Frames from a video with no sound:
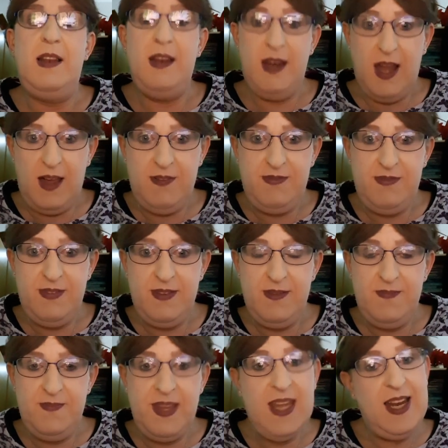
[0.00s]
Love,
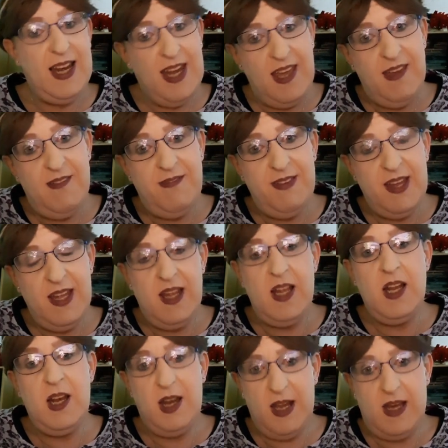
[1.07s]
live,
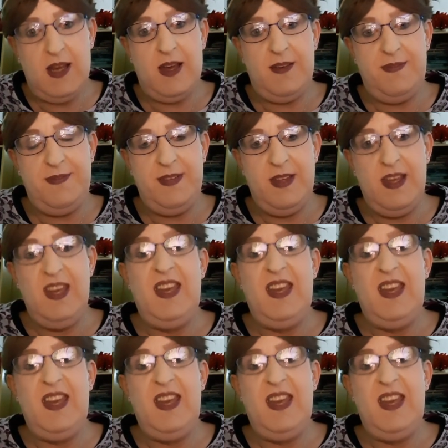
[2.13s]
laugh.